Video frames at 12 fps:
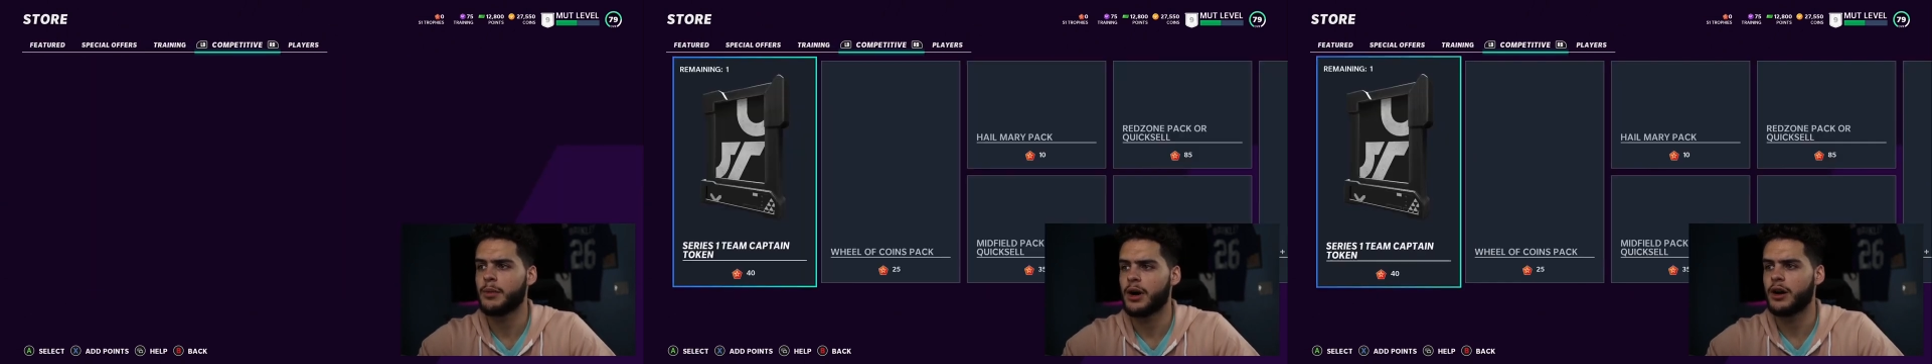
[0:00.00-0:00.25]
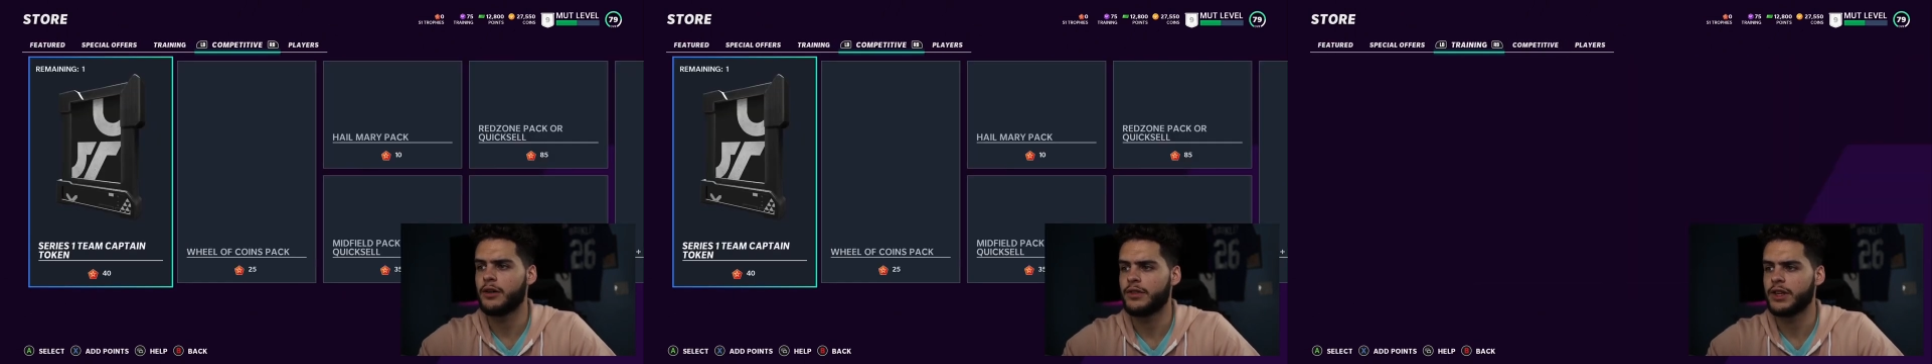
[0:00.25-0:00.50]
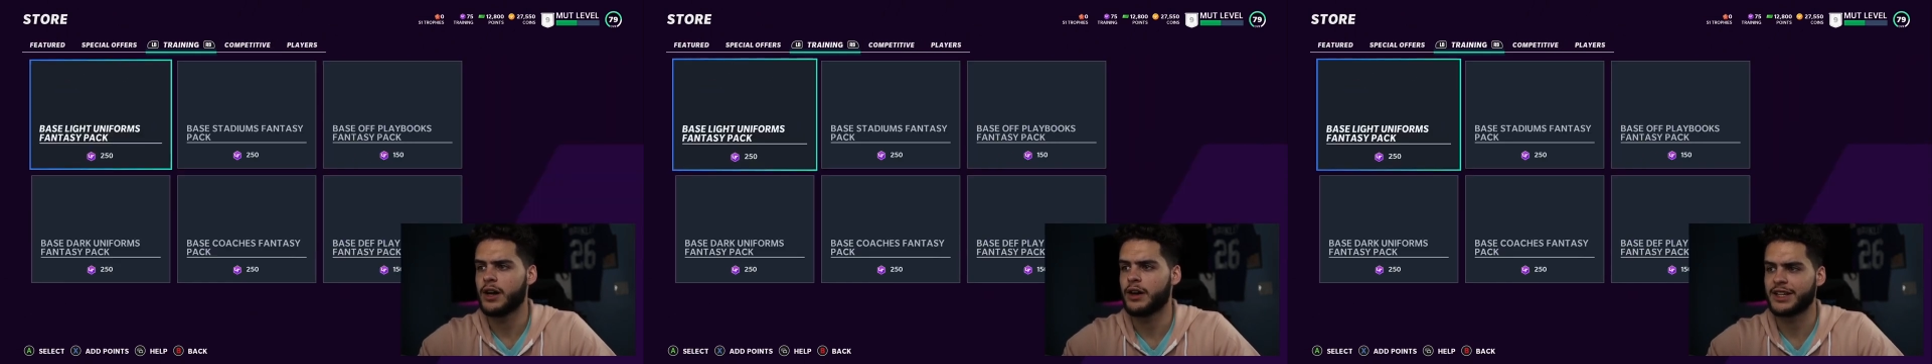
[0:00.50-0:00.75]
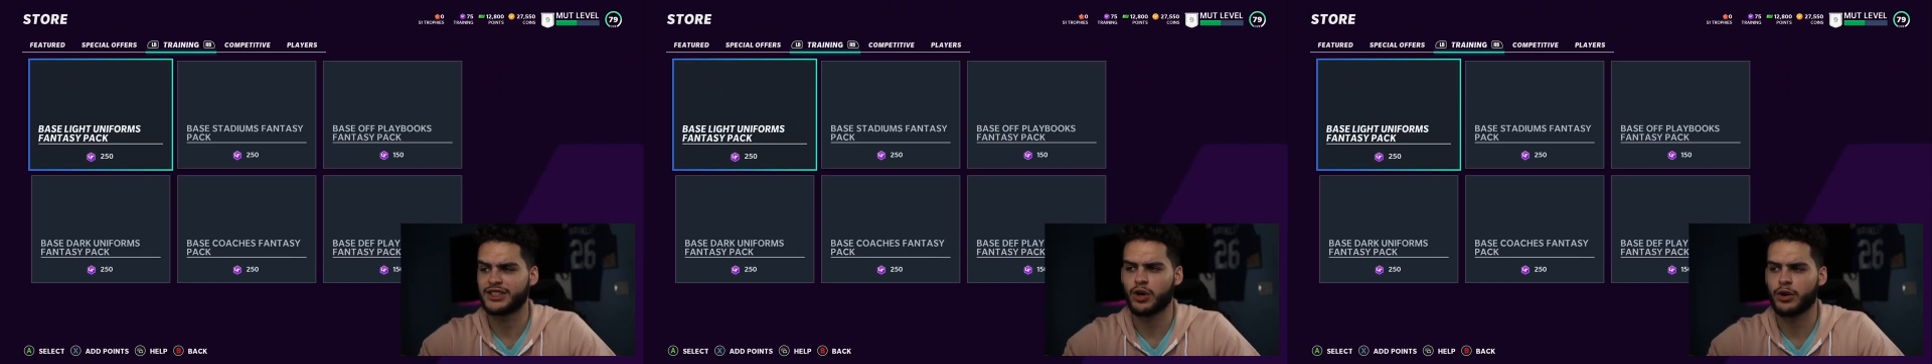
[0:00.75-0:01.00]
of the uh,
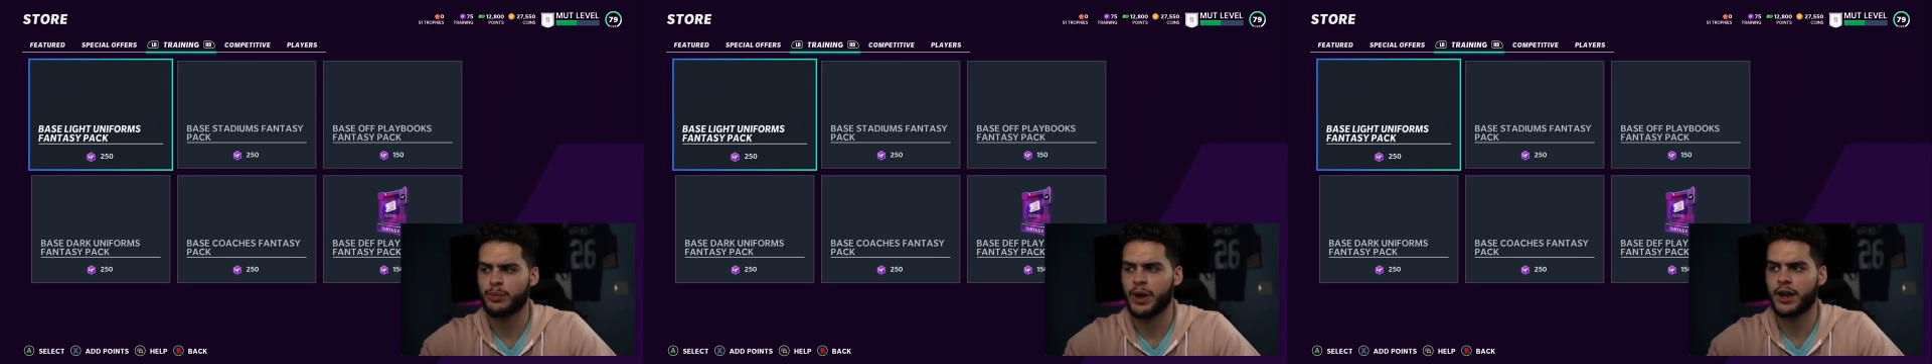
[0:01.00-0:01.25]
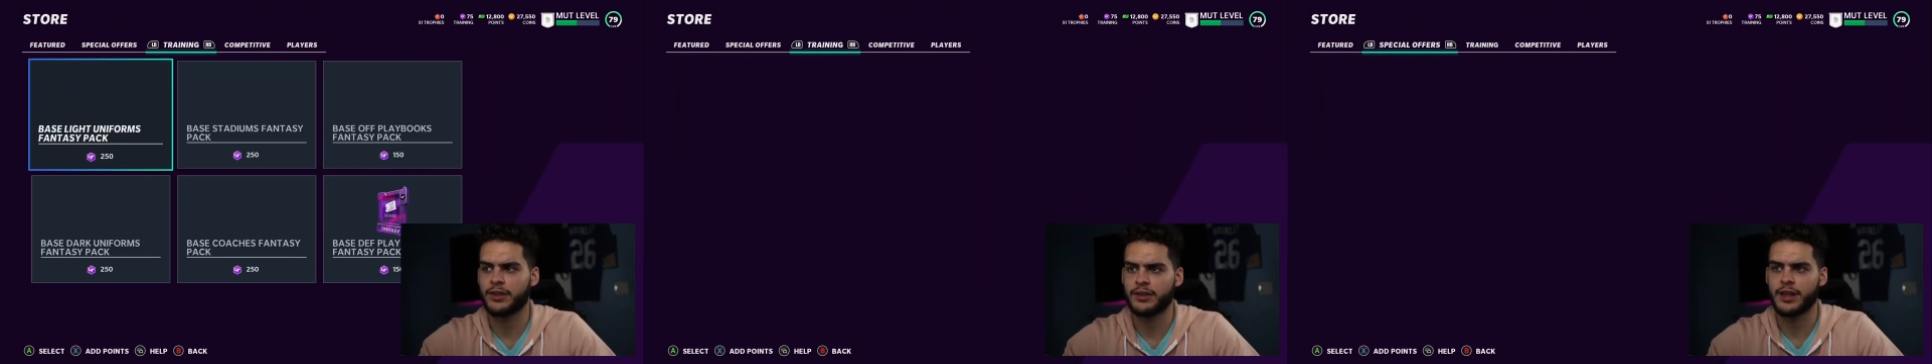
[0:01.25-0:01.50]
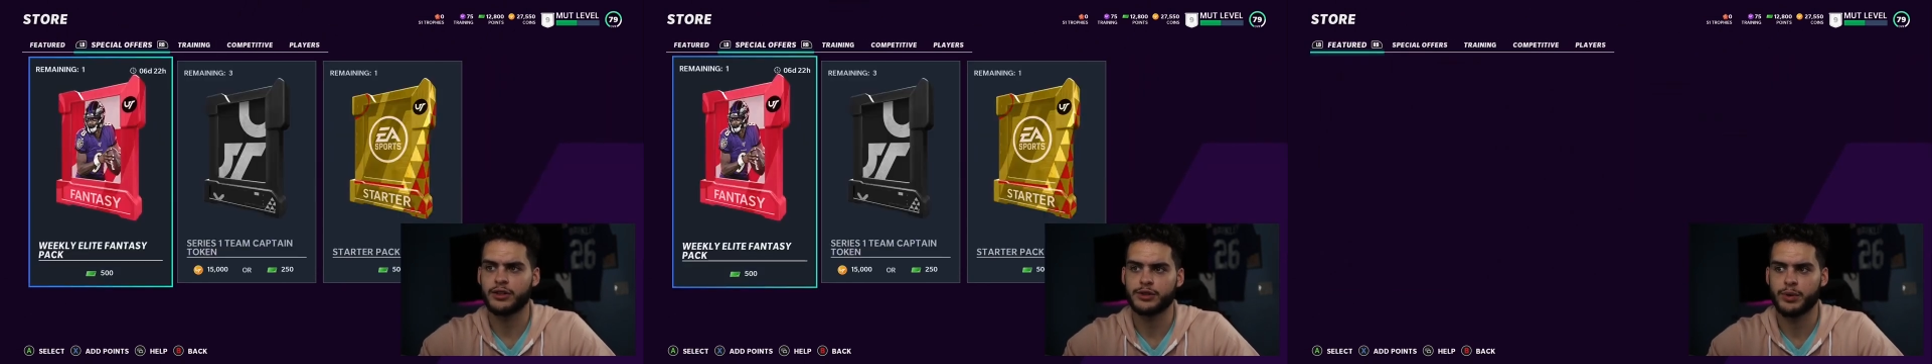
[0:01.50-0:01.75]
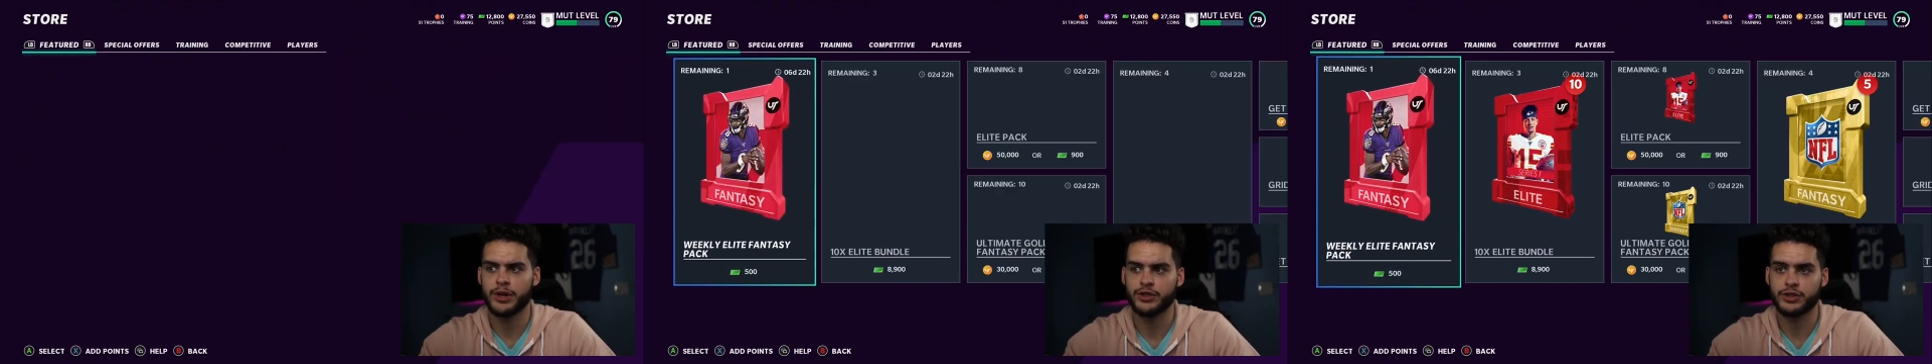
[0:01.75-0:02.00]
that starter pack thing that looks
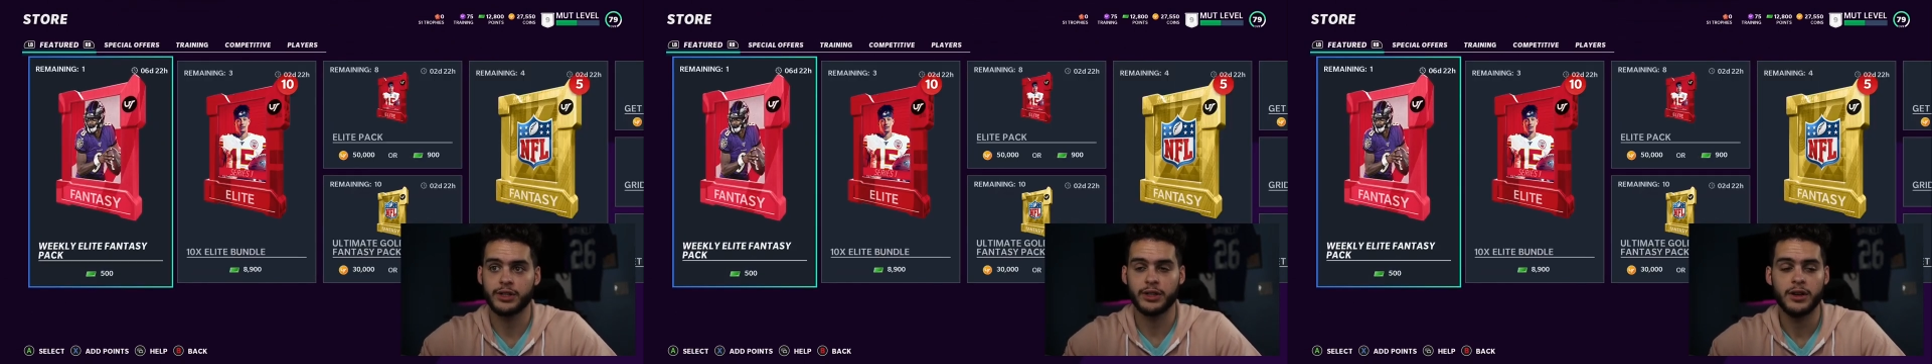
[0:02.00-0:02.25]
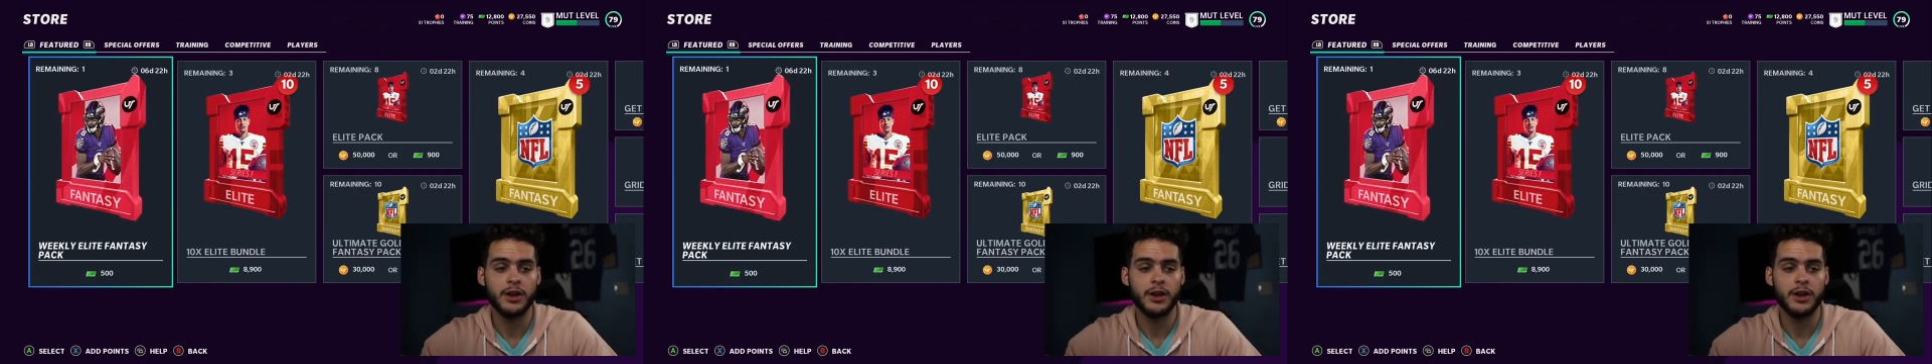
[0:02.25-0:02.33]
pretty interesting.